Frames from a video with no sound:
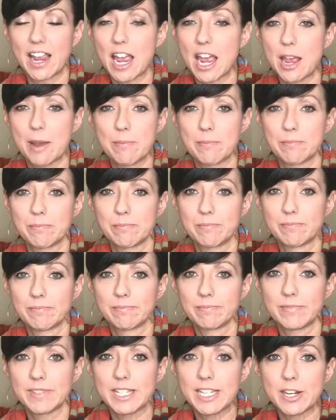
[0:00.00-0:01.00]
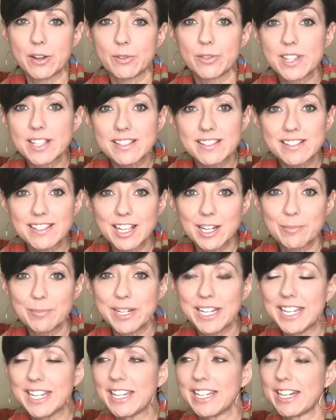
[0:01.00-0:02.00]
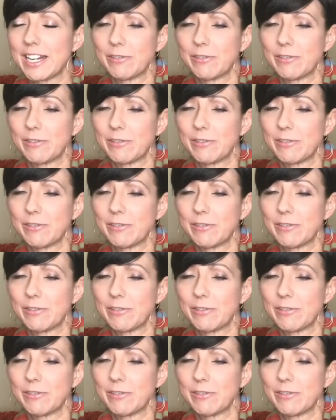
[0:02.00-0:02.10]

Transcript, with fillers: um, you know, this is going to be it.